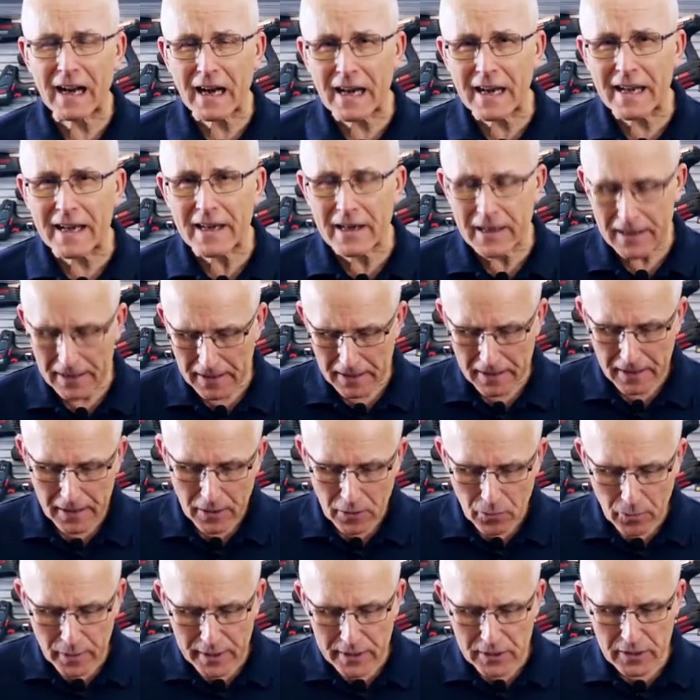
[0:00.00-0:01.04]
click
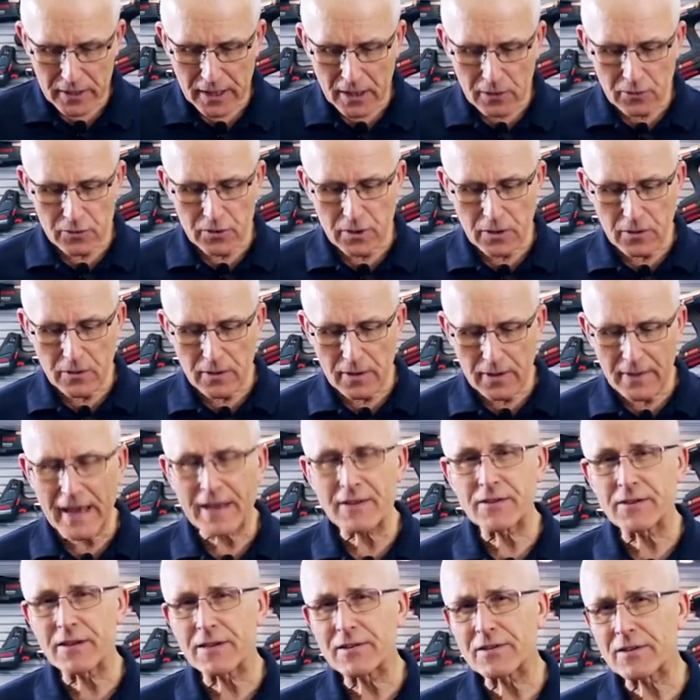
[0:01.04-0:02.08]
which tells you that
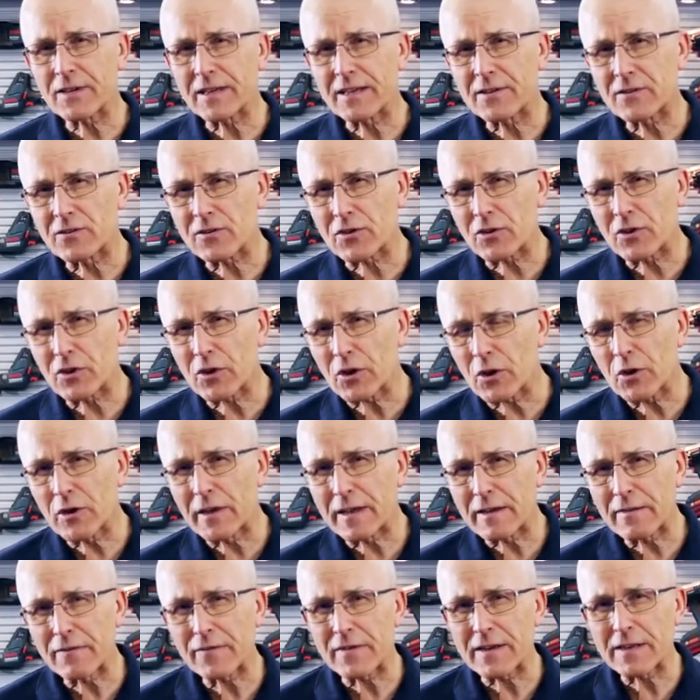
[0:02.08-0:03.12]
that disc is
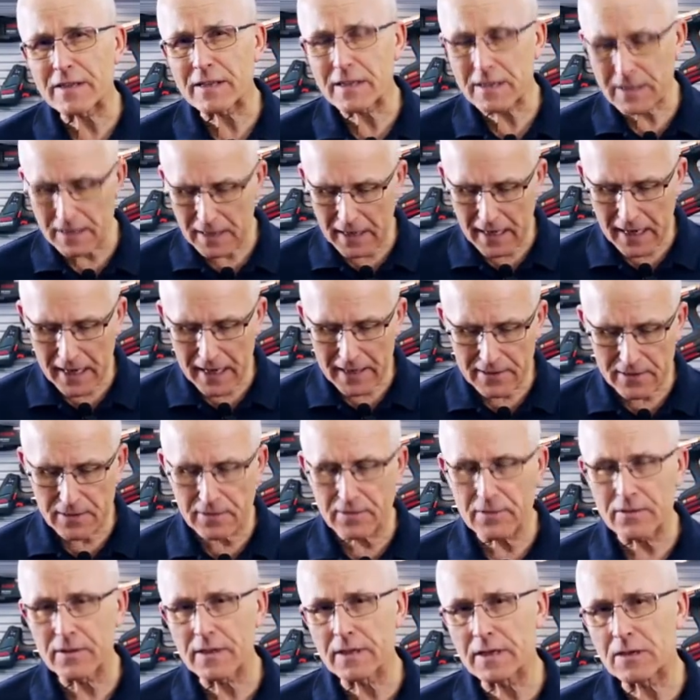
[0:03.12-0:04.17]
securely fitted and
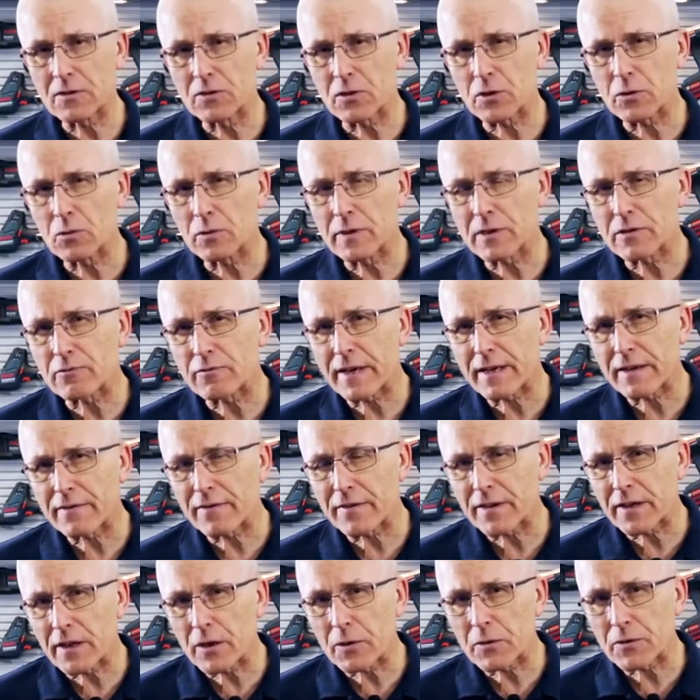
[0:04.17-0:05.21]
the tool is ready
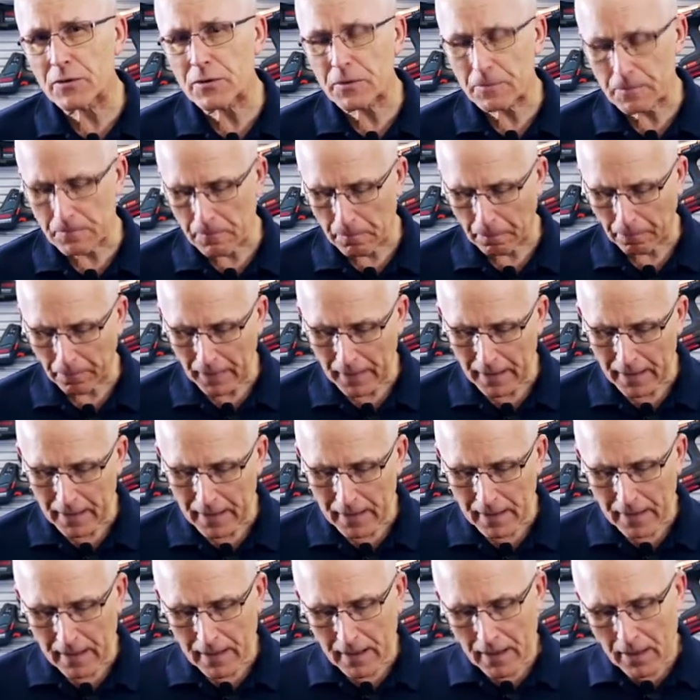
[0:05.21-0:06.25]
for use.
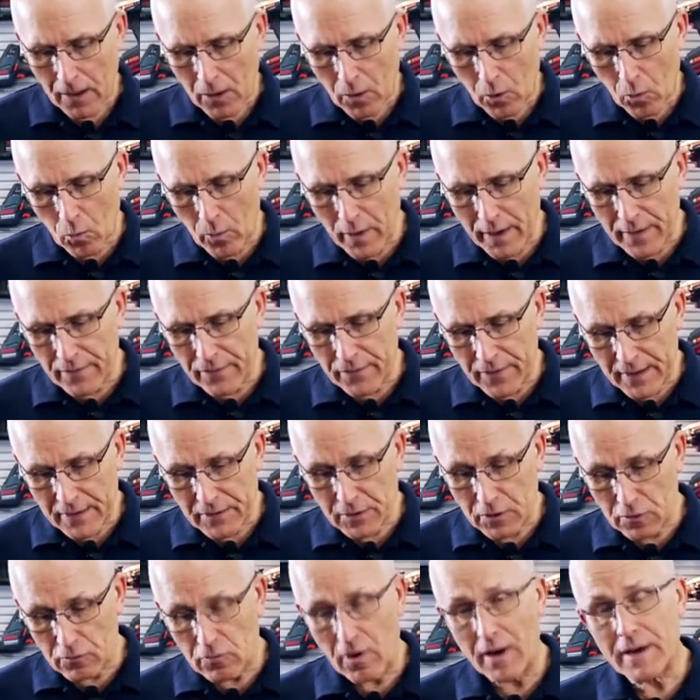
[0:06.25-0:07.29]
With this
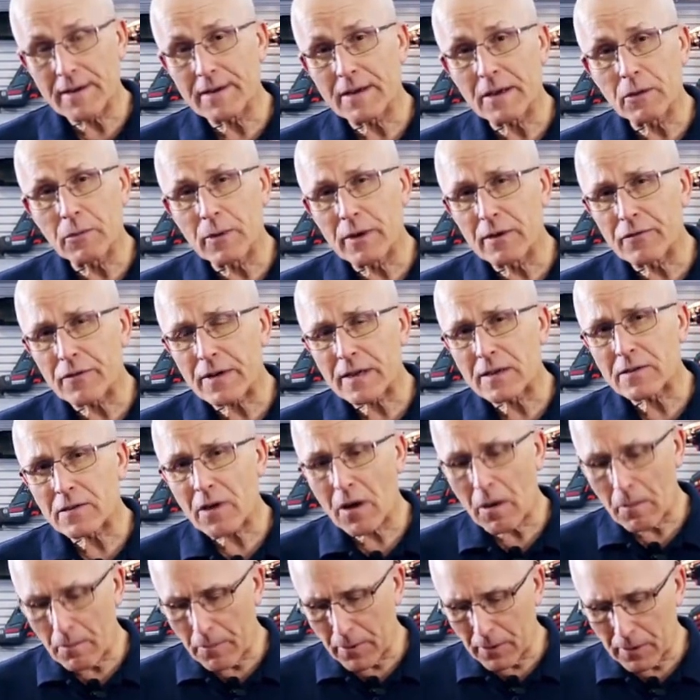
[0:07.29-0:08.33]
grinding wheel, for
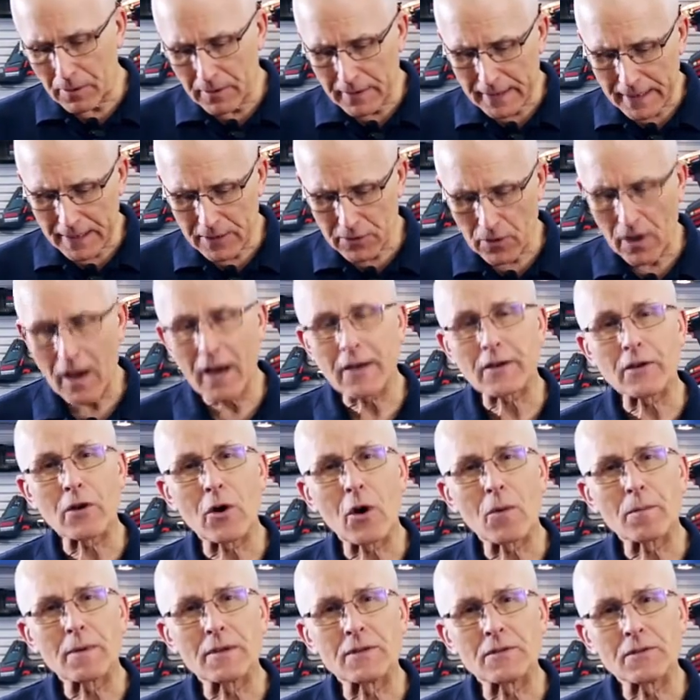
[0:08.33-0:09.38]
example, it's not
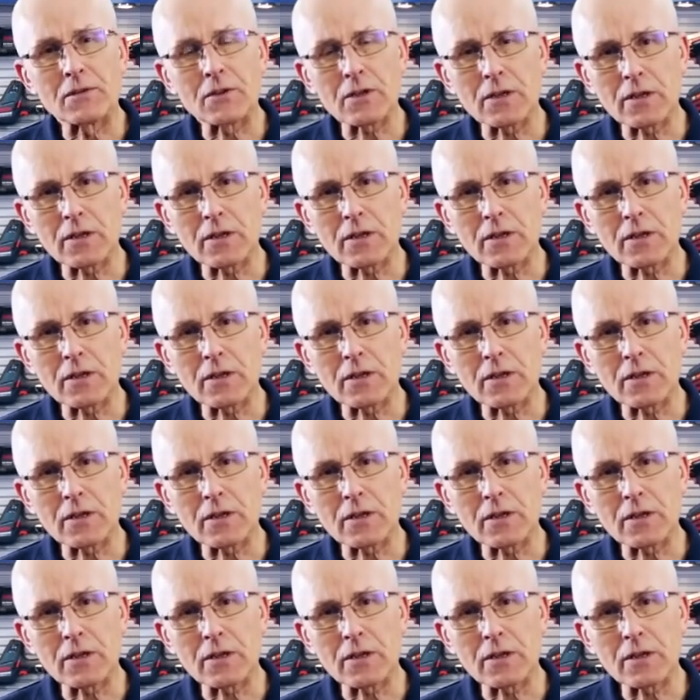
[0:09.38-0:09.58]
uncommon to